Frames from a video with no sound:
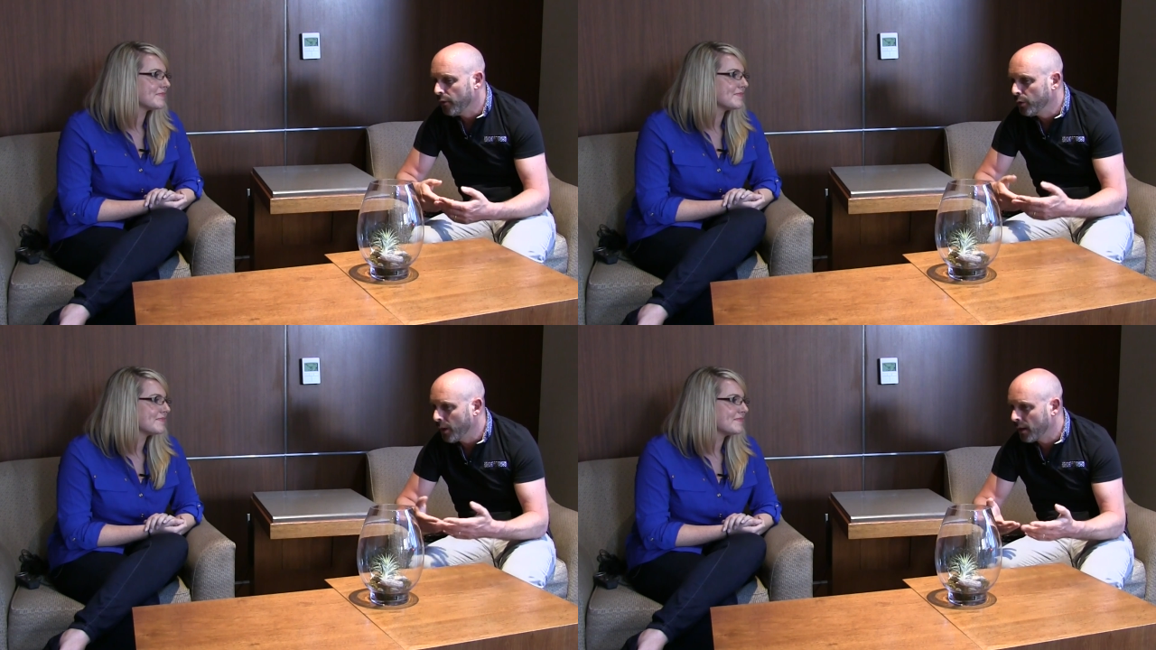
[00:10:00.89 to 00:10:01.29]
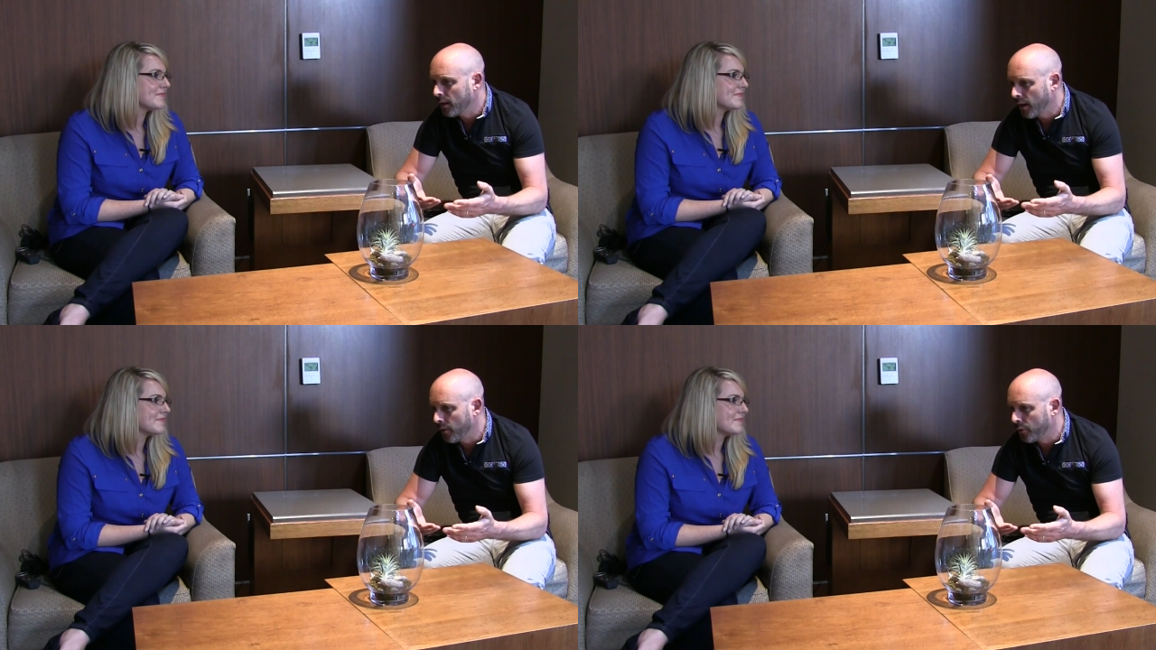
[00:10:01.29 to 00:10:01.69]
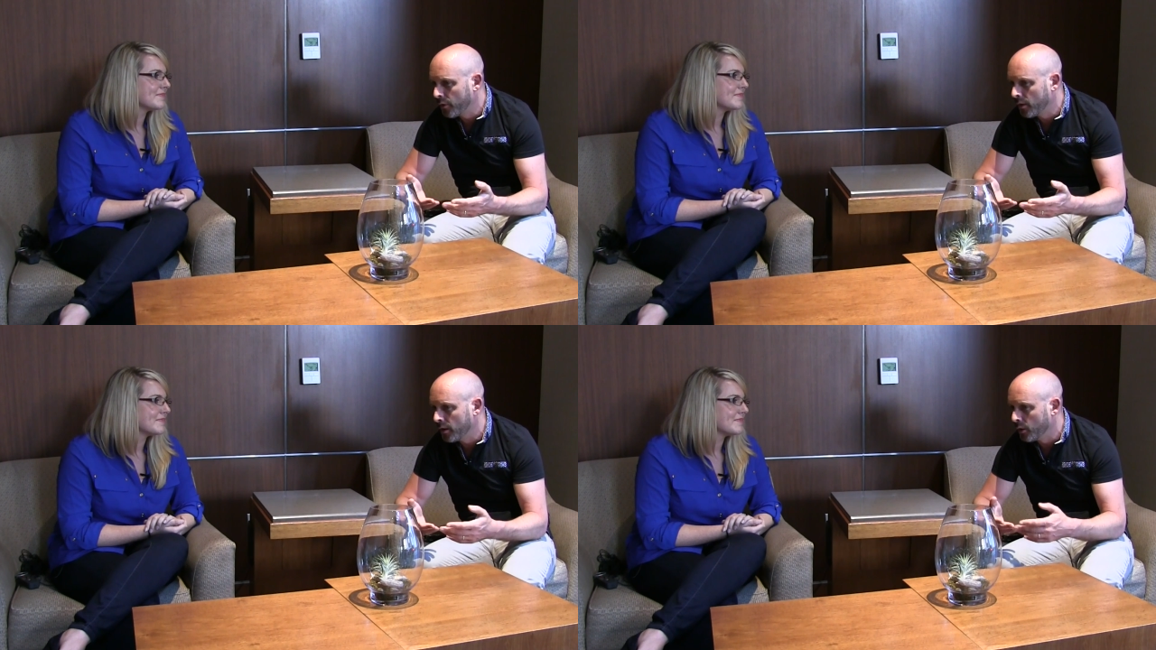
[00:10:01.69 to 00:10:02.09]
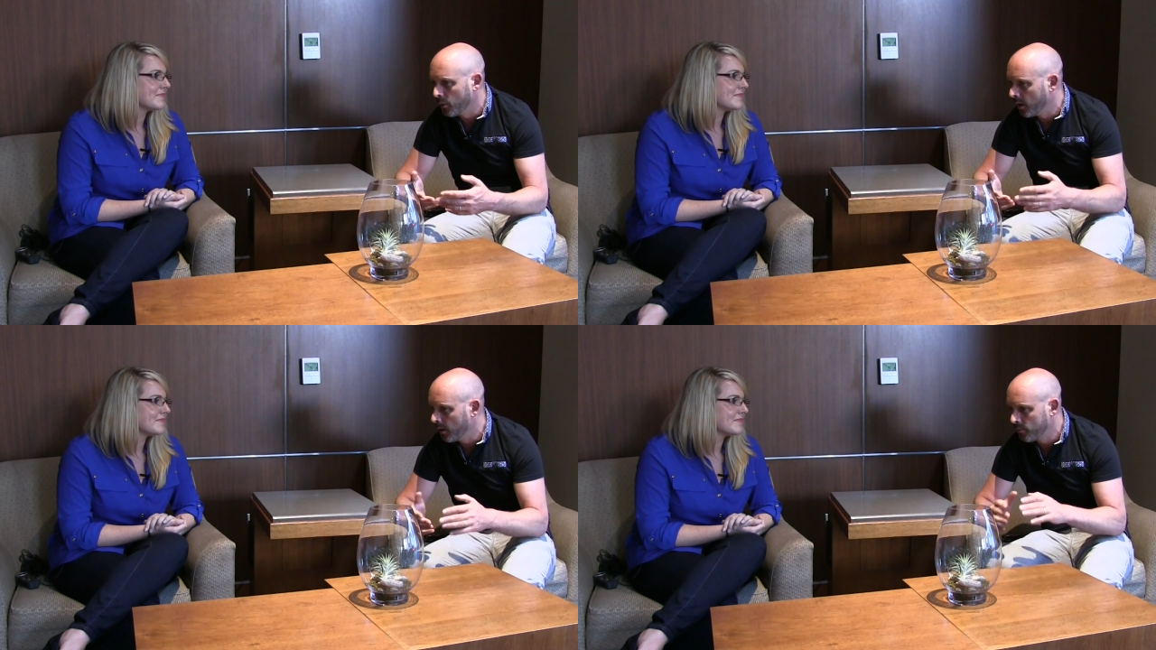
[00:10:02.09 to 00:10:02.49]
Speaker 1: If you had
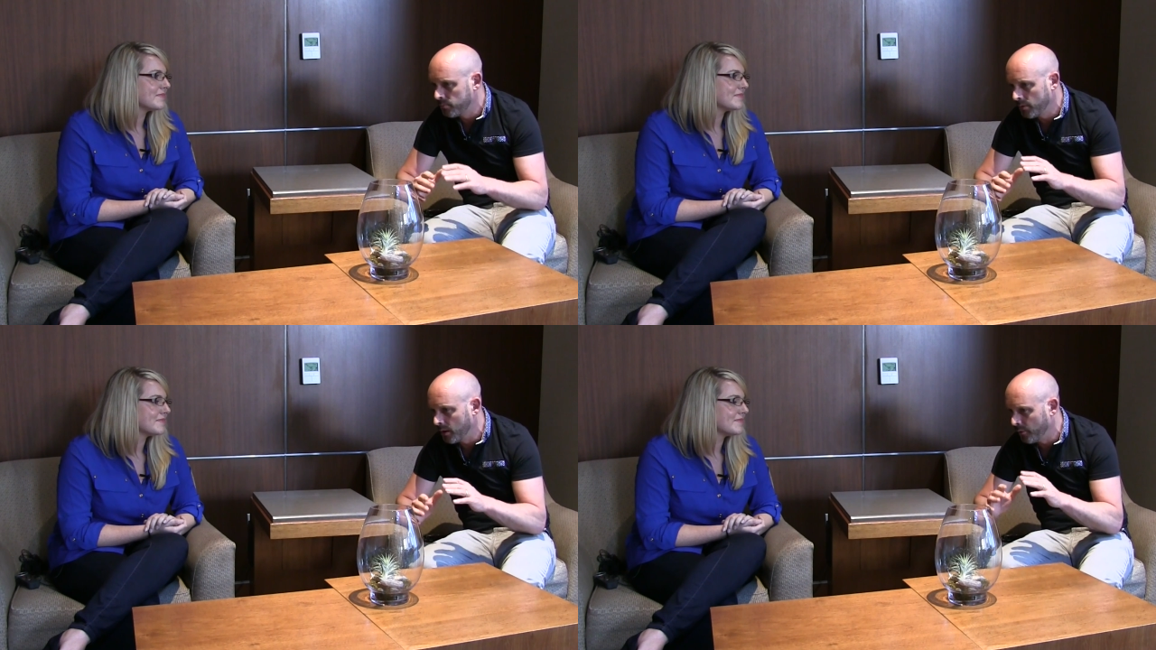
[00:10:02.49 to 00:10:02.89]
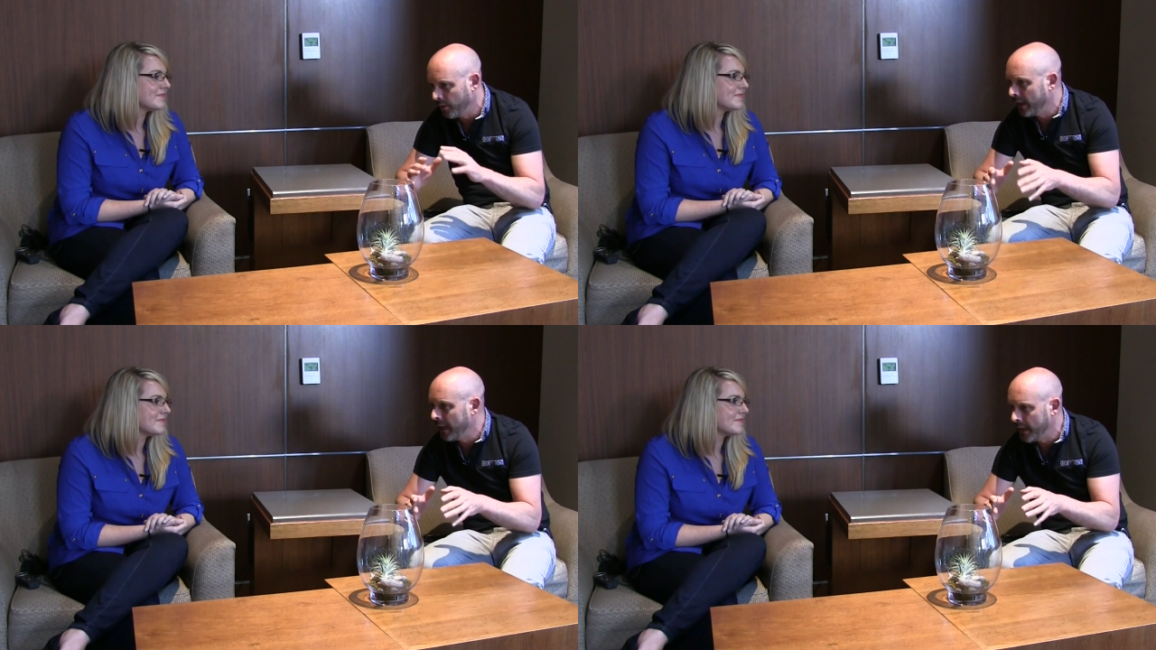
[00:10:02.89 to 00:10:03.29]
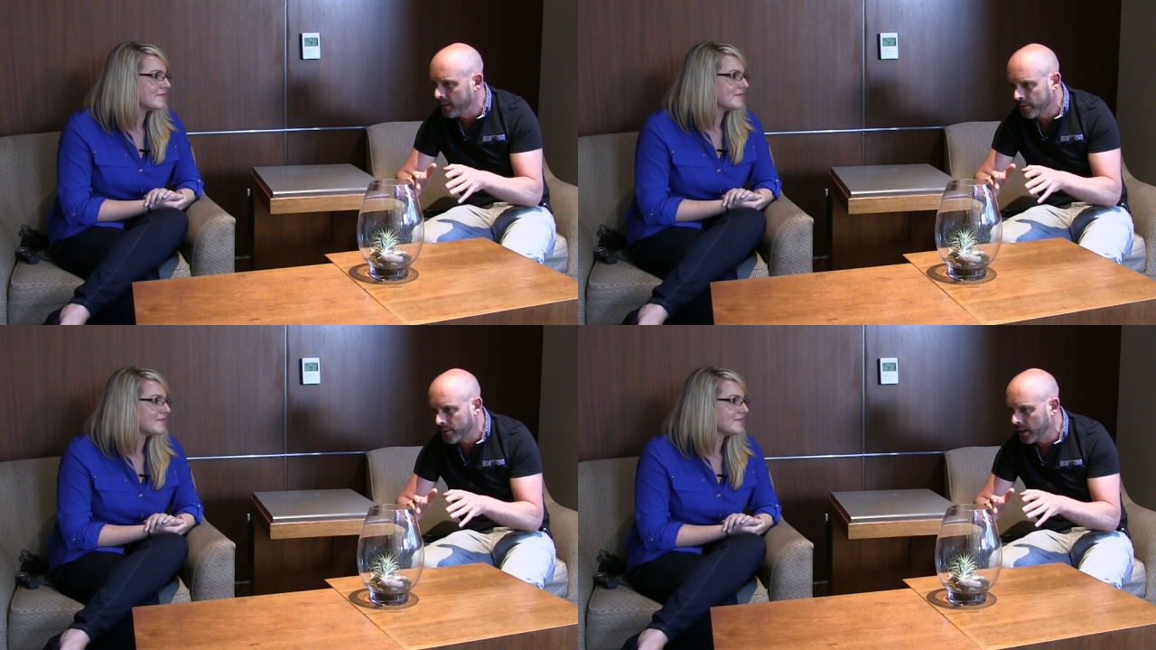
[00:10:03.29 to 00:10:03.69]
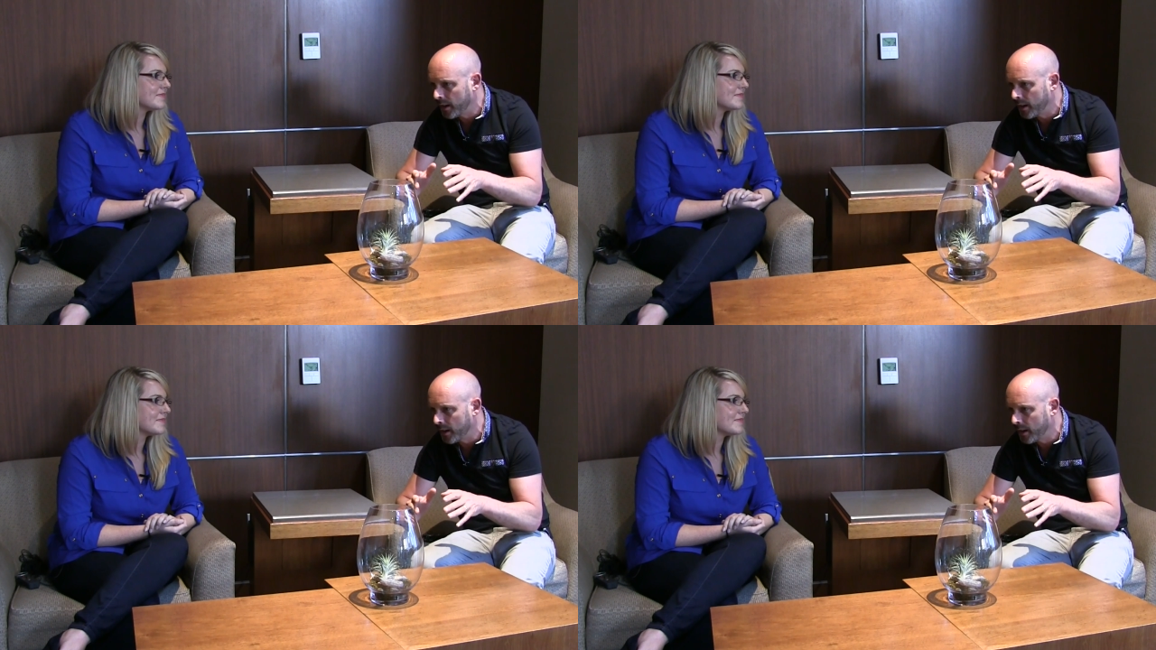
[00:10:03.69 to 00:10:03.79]
cancer and you were not in a very late